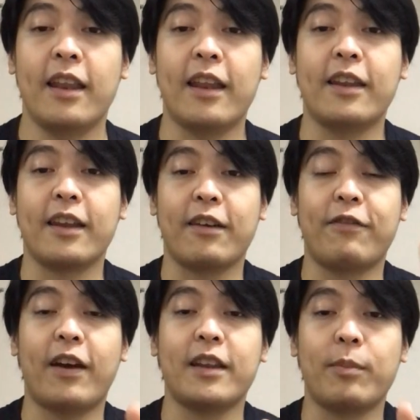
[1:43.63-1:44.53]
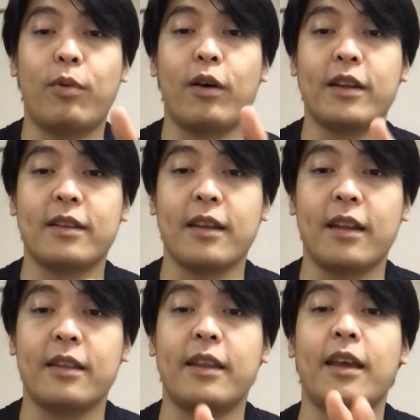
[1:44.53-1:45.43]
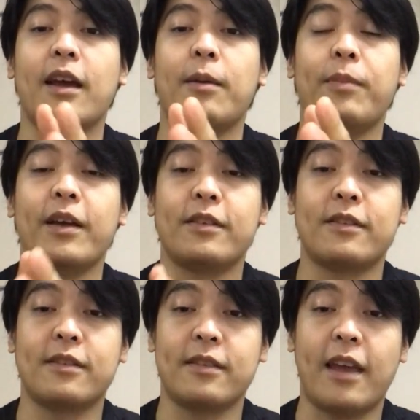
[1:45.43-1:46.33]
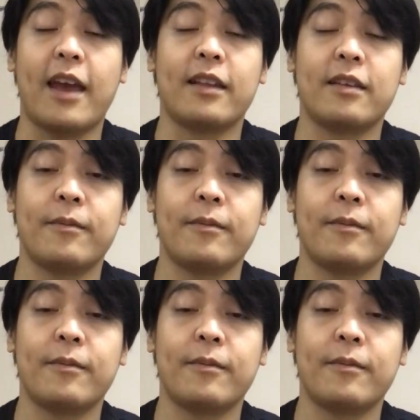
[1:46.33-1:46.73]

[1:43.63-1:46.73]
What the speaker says: and they can find the point that they are best at.